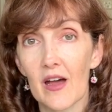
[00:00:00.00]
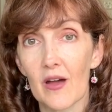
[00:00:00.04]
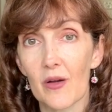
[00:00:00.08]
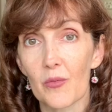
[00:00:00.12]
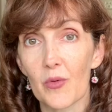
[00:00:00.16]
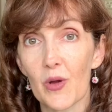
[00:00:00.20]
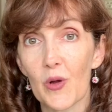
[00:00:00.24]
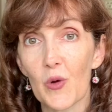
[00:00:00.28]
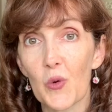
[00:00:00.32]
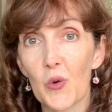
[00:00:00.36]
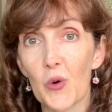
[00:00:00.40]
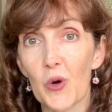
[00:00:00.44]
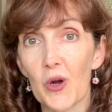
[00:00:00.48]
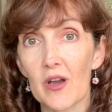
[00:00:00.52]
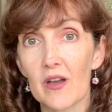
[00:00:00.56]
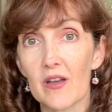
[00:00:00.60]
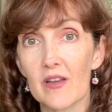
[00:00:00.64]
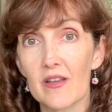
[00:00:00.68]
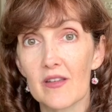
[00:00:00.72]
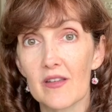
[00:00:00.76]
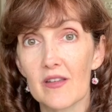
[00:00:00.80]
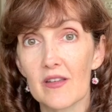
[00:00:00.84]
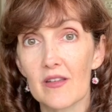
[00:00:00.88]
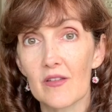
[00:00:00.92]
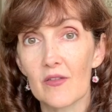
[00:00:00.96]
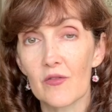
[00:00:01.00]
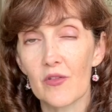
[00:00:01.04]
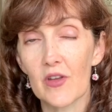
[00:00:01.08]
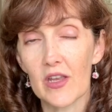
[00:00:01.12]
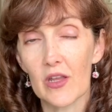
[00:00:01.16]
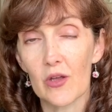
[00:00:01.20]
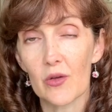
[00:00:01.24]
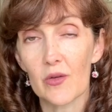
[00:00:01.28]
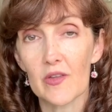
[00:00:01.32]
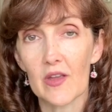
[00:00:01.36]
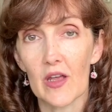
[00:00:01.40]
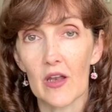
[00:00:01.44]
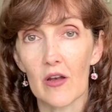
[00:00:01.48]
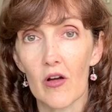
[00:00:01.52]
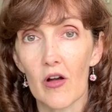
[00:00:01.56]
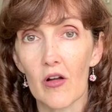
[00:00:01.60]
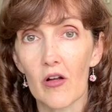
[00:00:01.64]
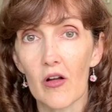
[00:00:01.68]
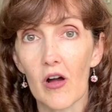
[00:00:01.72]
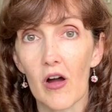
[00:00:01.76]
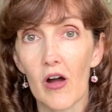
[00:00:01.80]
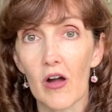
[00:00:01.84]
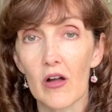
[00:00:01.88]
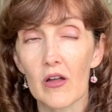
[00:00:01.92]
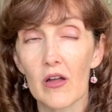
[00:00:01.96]
record videos on Hong
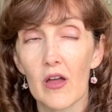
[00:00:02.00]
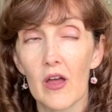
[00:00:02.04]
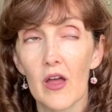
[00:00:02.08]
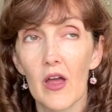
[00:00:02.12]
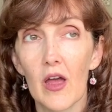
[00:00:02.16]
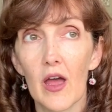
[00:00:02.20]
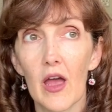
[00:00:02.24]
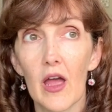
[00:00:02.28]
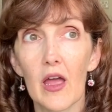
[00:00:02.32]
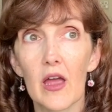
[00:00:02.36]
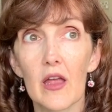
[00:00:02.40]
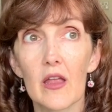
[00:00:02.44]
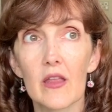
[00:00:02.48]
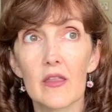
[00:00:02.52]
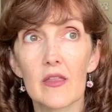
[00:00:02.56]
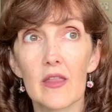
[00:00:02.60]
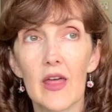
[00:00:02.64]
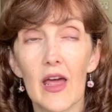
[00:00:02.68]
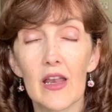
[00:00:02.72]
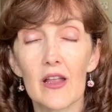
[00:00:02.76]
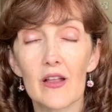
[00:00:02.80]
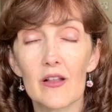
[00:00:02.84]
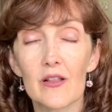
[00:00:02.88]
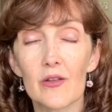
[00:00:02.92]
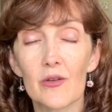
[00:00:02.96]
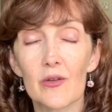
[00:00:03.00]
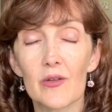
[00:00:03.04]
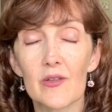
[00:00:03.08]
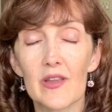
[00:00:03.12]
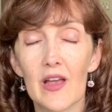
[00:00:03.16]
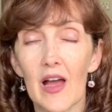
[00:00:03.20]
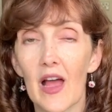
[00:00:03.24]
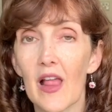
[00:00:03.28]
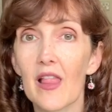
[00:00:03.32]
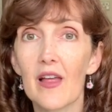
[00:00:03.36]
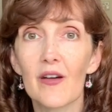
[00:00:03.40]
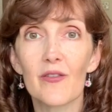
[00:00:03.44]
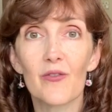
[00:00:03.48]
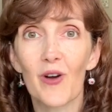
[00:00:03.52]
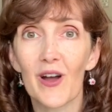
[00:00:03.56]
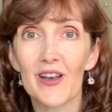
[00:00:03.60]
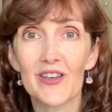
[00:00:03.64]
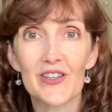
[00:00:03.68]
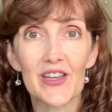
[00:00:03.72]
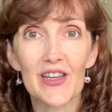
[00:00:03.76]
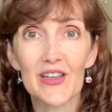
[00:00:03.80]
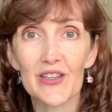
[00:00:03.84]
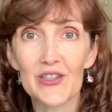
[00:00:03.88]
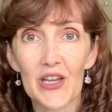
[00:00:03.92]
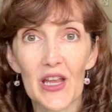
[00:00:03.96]
Kong. And that includes, I love
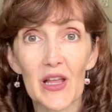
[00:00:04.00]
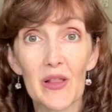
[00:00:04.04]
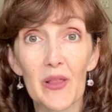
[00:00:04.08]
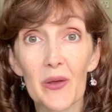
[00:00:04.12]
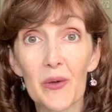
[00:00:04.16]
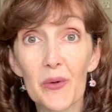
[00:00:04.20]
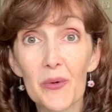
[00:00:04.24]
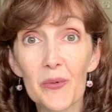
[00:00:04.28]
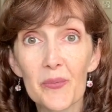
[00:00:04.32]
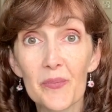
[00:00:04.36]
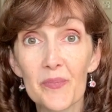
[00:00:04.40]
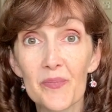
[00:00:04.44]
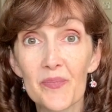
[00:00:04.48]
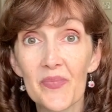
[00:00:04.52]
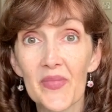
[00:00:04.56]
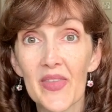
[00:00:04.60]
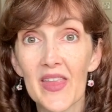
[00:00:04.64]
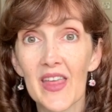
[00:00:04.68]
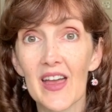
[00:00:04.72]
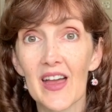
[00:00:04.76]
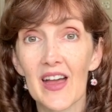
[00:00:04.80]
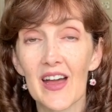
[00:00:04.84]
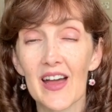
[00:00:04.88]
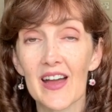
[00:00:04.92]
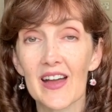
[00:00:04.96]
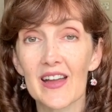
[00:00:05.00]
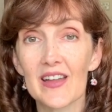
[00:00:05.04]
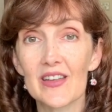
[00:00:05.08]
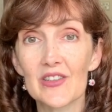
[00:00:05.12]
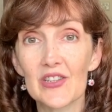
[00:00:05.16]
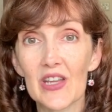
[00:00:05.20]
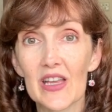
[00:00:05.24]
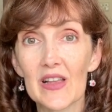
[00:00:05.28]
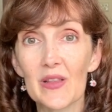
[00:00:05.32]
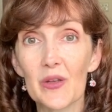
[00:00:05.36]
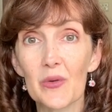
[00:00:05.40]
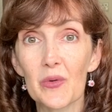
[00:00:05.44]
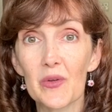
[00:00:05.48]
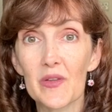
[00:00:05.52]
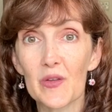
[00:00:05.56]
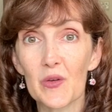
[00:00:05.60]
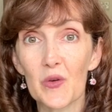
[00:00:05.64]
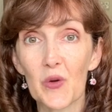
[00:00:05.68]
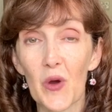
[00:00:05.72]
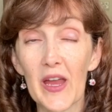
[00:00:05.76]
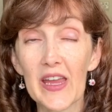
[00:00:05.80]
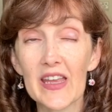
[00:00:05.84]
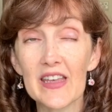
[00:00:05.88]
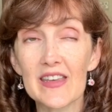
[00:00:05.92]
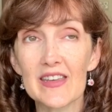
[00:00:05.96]
watching J. Lu. J. Lu is
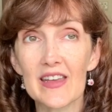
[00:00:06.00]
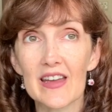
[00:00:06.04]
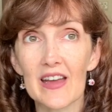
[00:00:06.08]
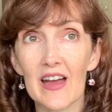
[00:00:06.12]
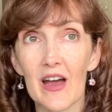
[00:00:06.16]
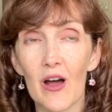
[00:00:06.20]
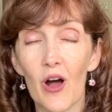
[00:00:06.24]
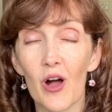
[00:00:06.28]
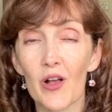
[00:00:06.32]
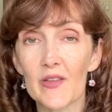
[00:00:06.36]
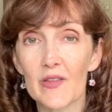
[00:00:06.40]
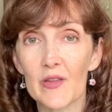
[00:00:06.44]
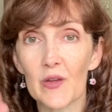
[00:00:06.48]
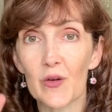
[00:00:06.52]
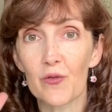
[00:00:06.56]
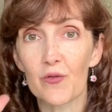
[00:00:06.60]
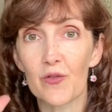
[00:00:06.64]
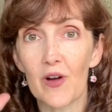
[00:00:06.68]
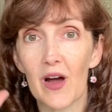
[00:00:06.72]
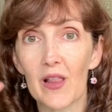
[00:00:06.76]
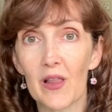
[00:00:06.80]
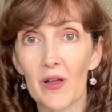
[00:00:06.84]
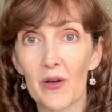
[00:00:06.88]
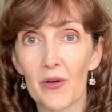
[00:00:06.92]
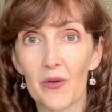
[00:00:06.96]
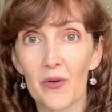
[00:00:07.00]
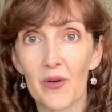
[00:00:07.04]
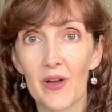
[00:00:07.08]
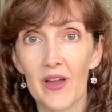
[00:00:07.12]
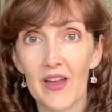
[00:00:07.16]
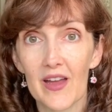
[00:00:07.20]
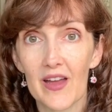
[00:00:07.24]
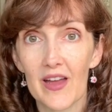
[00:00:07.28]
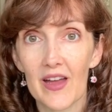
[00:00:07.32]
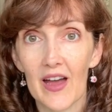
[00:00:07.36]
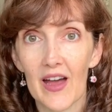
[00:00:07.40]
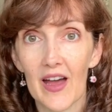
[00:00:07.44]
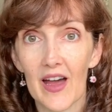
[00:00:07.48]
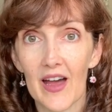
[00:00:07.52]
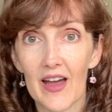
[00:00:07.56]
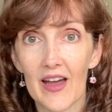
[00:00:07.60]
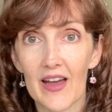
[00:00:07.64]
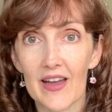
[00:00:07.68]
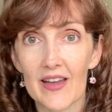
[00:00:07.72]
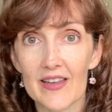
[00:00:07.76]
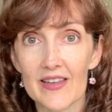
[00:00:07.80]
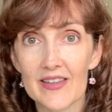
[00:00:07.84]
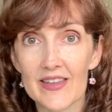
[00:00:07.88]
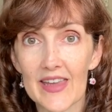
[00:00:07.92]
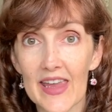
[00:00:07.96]
great. Also follow
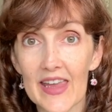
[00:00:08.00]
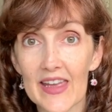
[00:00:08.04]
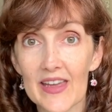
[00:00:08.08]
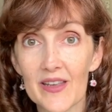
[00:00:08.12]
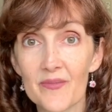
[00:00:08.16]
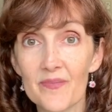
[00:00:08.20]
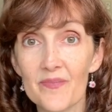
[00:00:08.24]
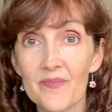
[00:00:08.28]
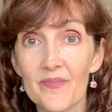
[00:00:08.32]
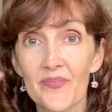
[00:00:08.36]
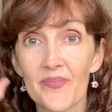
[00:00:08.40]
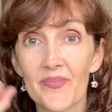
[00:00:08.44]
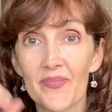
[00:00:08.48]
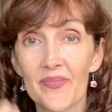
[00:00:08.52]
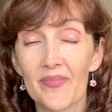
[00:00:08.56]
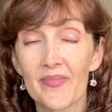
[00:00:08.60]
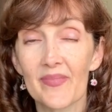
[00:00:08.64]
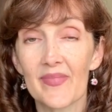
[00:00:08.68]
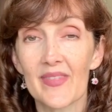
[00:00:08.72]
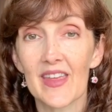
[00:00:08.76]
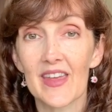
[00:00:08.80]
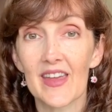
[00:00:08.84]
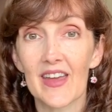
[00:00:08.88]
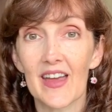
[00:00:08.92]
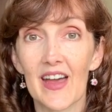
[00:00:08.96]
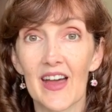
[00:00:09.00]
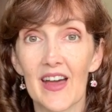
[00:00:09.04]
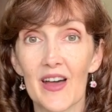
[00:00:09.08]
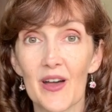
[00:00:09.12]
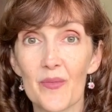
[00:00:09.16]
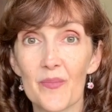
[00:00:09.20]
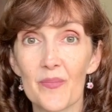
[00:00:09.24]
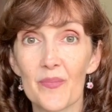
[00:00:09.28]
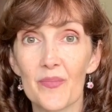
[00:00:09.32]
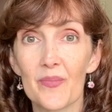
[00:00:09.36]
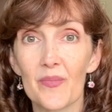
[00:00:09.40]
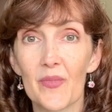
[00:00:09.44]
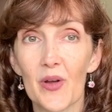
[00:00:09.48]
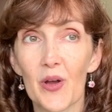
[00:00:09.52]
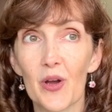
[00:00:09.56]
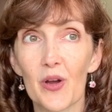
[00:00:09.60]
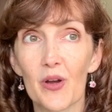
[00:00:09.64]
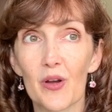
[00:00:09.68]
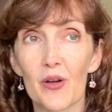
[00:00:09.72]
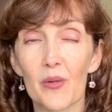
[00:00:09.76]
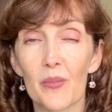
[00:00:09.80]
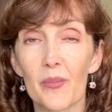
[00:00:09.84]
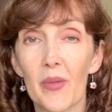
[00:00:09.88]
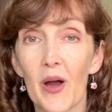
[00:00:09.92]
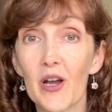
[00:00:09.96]
Dan,
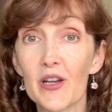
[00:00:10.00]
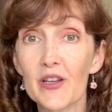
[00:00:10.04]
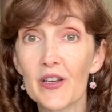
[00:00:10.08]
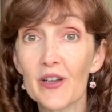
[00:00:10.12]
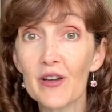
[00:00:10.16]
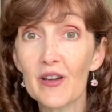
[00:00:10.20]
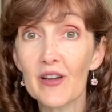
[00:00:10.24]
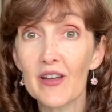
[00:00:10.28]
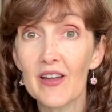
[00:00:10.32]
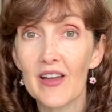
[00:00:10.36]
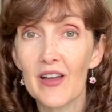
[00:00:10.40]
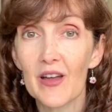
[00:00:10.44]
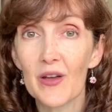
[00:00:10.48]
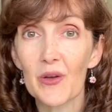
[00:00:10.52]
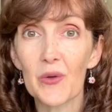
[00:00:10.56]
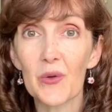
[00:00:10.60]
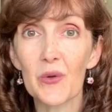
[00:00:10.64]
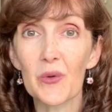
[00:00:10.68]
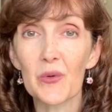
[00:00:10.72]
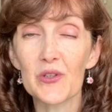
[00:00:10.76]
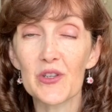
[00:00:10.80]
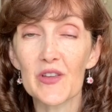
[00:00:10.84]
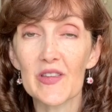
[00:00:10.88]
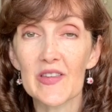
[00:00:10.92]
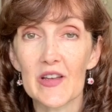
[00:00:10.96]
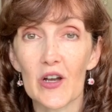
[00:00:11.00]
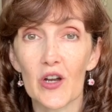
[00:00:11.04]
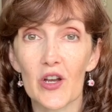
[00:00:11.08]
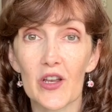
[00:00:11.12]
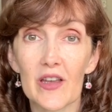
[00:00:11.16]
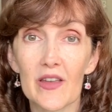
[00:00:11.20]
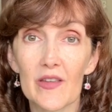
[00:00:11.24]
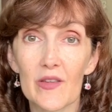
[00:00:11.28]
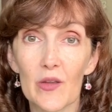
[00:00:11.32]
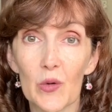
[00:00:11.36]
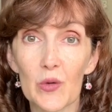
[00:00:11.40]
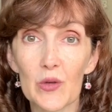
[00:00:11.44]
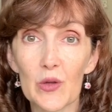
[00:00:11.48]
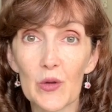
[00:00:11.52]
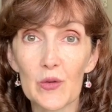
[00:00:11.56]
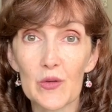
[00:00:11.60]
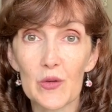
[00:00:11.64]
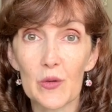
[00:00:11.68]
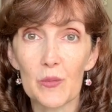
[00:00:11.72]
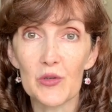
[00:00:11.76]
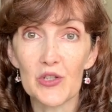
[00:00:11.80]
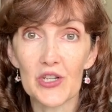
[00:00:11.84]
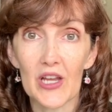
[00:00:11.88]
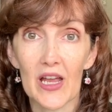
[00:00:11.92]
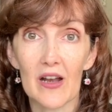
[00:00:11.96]
her partner, who just started his own
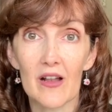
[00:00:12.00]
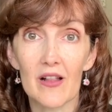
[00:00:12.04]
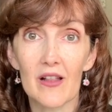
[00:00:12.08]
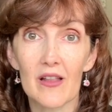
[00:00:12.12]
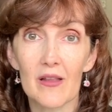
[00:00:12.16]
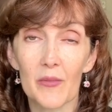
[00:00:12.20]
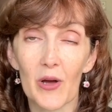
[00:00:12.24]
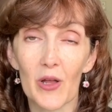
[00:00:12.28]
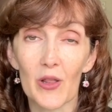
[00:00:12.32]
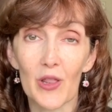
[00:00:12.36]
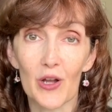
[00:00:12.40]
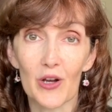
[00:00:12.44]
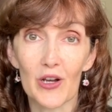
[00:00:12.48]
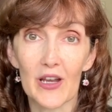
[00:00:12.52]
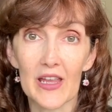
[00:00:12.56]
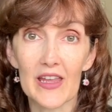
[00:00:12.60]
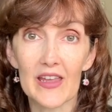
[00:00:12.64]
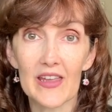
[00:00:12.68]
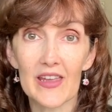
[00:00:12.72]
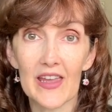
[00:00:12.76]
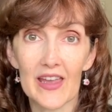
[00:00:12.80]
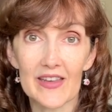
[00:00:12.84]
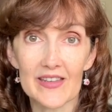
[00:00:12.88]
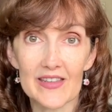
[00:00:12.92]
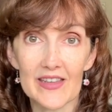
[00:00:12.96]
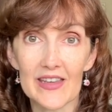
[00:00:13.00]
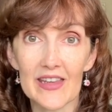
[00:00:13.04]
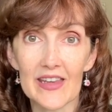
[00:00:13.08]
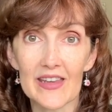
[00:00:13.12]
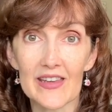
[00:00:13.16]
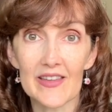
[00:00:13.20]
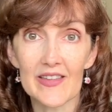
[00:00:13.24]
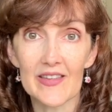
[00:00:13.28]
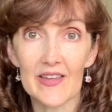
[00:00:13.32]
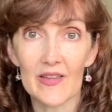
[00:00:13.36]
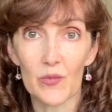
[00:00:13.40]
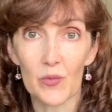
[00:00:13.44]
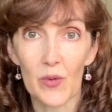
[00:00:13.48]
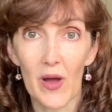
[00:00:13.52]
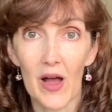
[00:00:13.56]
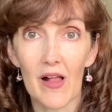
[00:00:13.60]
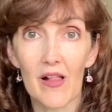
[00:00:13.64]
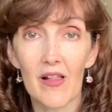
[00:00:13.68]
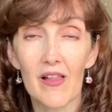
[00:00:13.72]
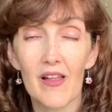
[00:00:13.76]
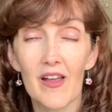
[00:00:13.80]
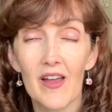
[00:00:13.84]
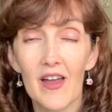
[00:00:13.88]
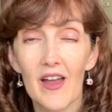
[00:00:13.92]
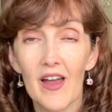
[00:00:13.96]
YouTube channel about learning Cantonese as
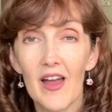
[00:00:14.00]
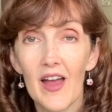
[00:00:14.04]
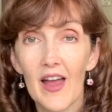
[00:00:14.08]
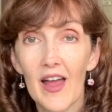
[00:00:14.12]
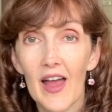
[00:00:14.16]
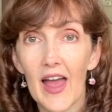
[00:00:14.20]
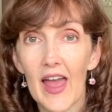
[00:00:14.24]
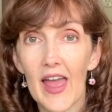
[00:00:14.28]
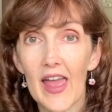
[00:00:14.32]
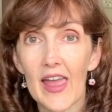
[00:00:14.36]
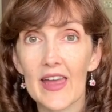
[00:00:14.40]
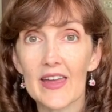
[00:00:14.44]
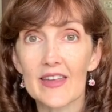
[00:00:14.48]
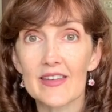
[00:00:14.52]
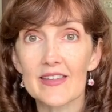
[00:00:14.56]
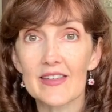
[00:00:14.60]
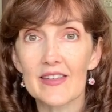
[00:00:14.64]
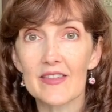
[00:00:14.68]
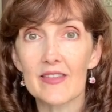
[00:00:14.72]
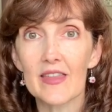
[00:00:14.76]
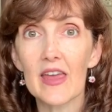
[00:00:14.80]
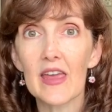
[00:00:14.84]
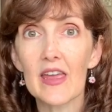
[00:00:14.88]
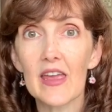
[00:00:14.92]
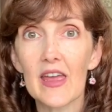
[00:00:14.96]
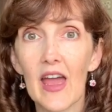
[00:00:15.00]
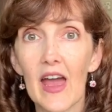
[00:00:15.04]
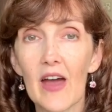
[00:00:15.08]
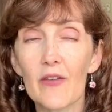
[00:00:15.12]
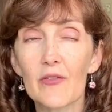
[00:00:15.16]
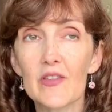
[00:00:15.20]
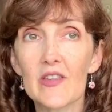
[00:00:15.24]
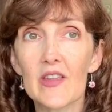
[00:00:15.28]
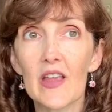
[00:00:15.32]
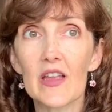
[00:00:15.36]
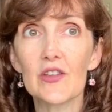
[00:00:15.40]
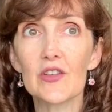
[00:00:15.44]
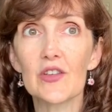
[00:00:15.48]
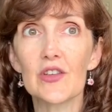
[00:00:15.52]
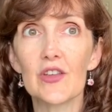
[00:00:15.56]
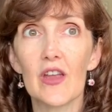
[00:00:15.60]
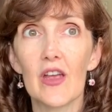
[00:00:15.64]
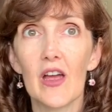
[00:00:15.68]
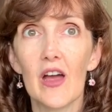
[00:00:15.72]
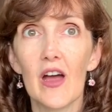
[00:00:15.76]
well. And they have such